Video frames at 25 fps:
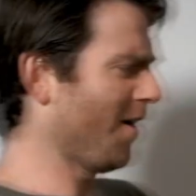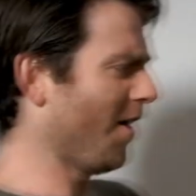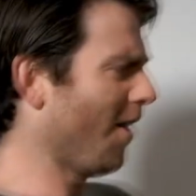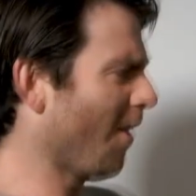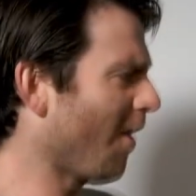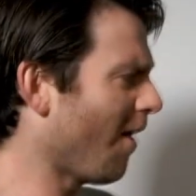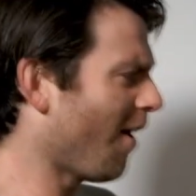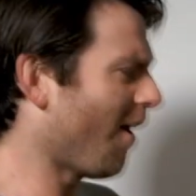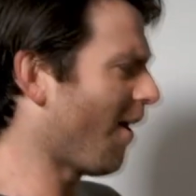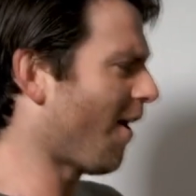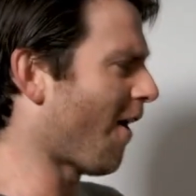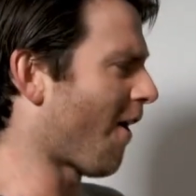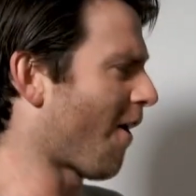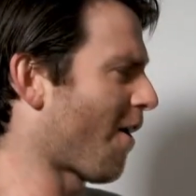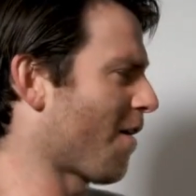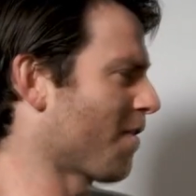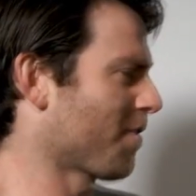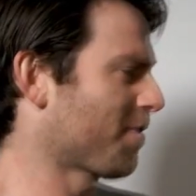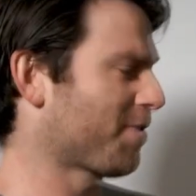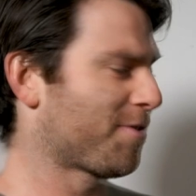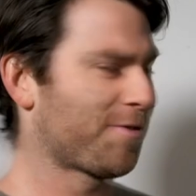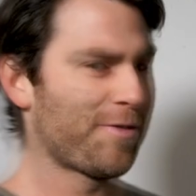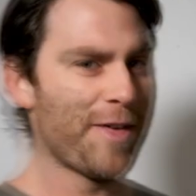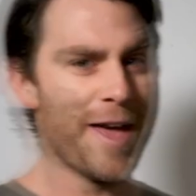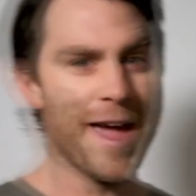Oh.
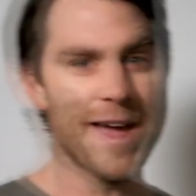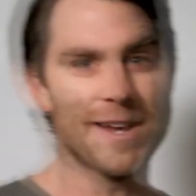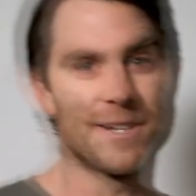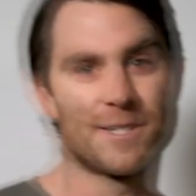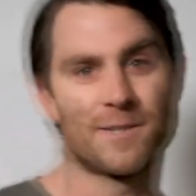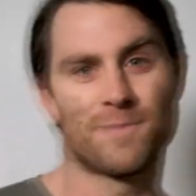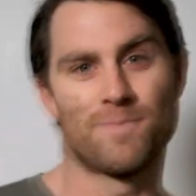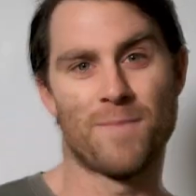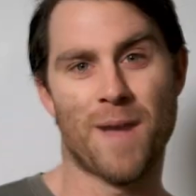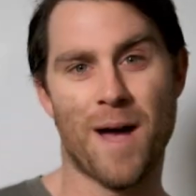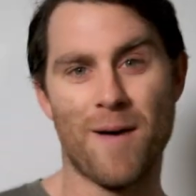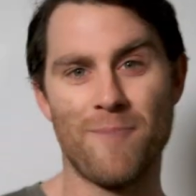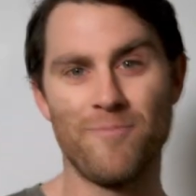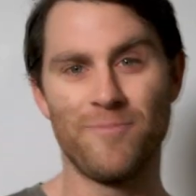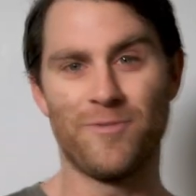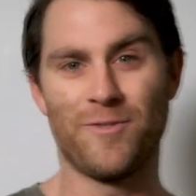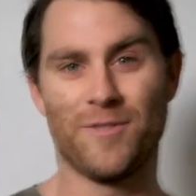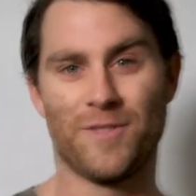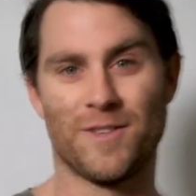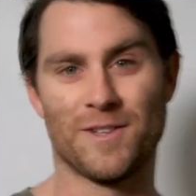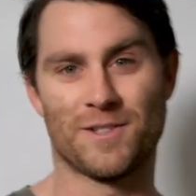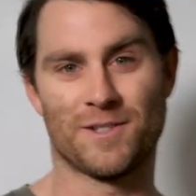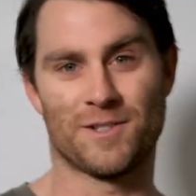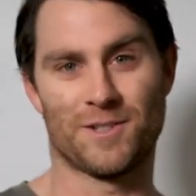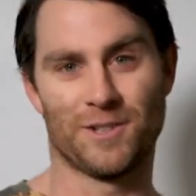Thanks, Mum, for
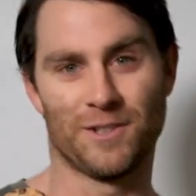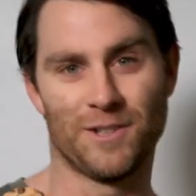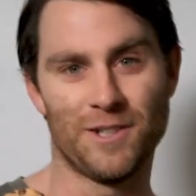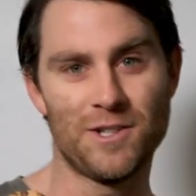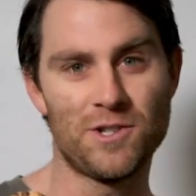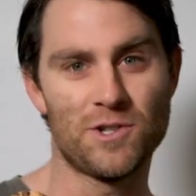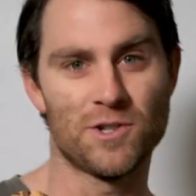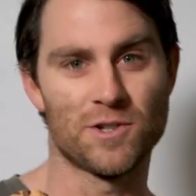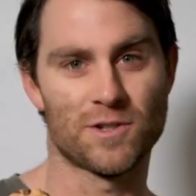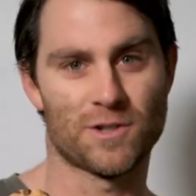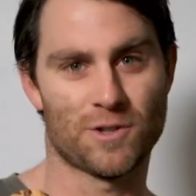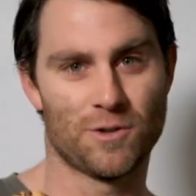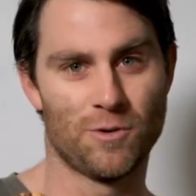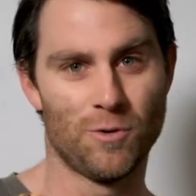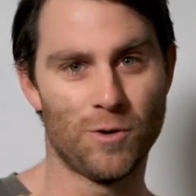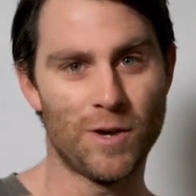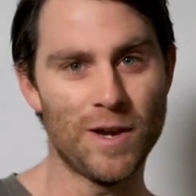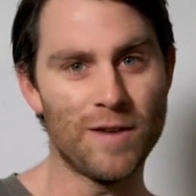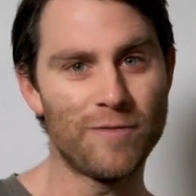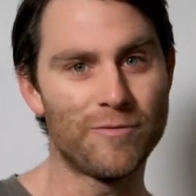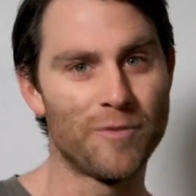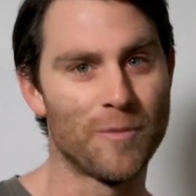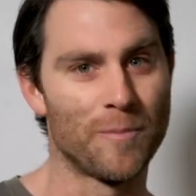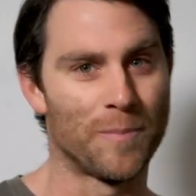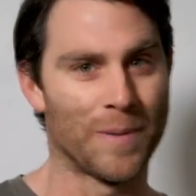this delicious
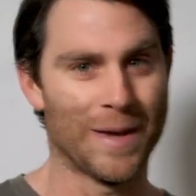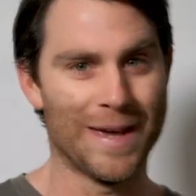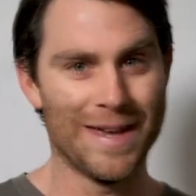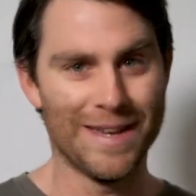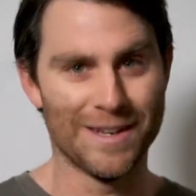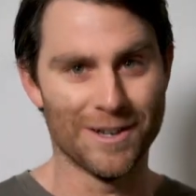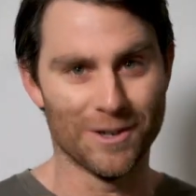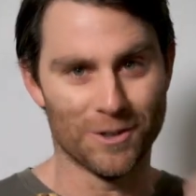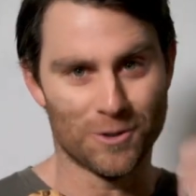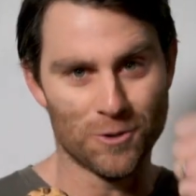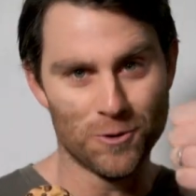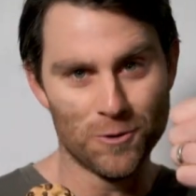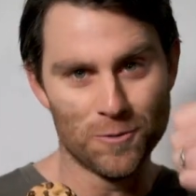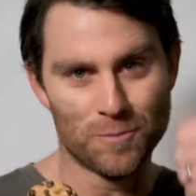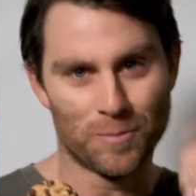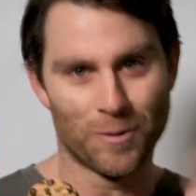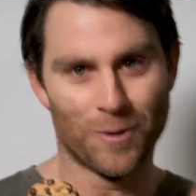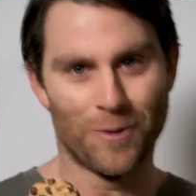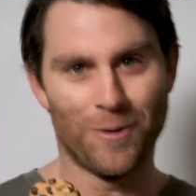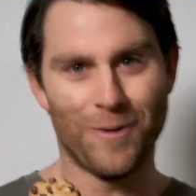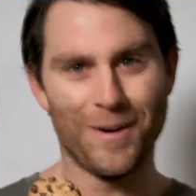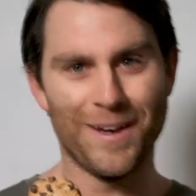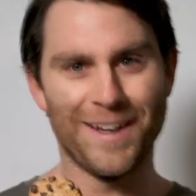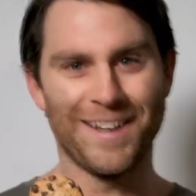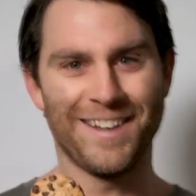cookie for being a good
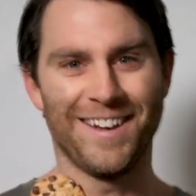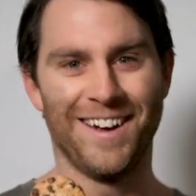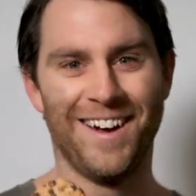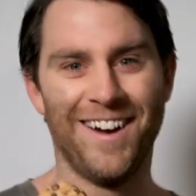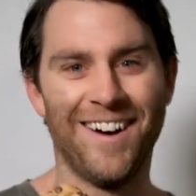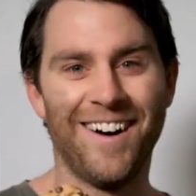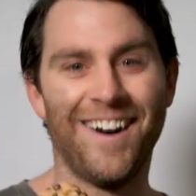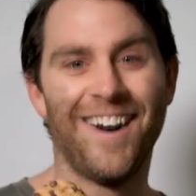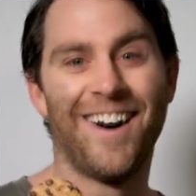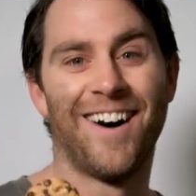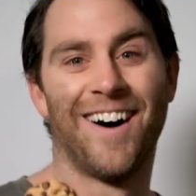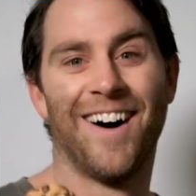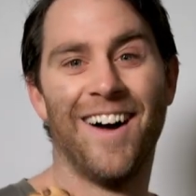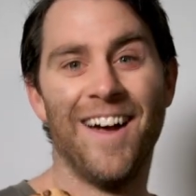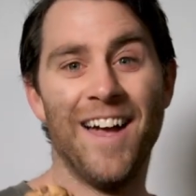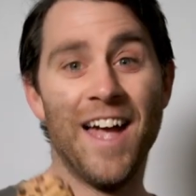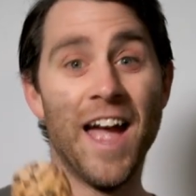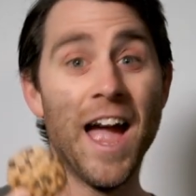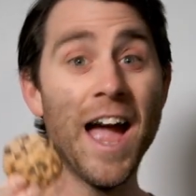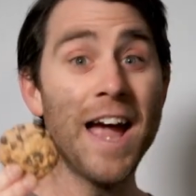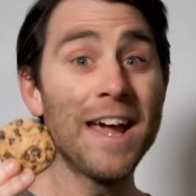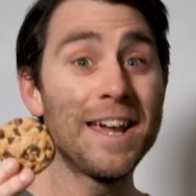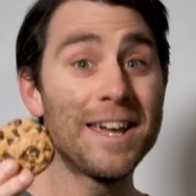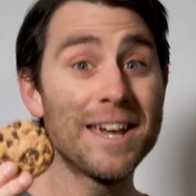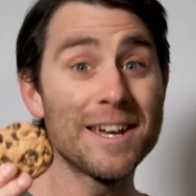boy.
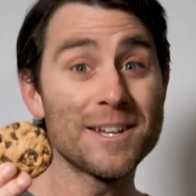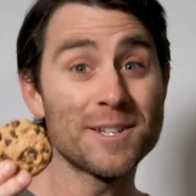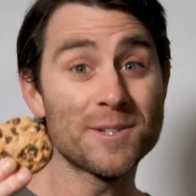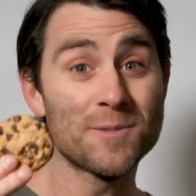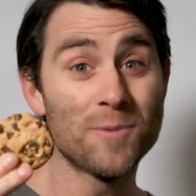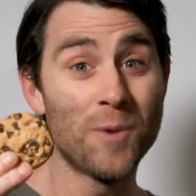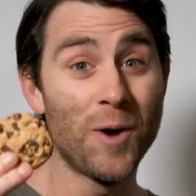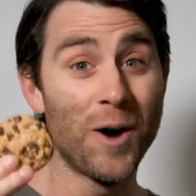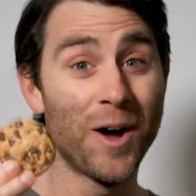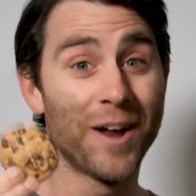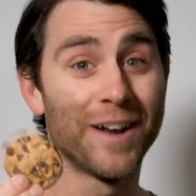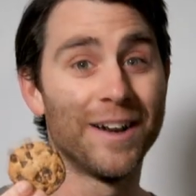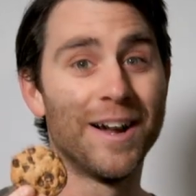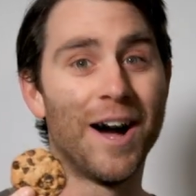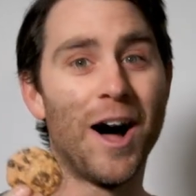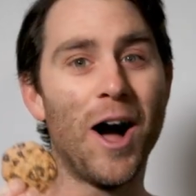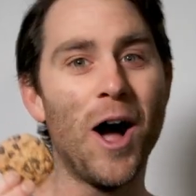And guess what?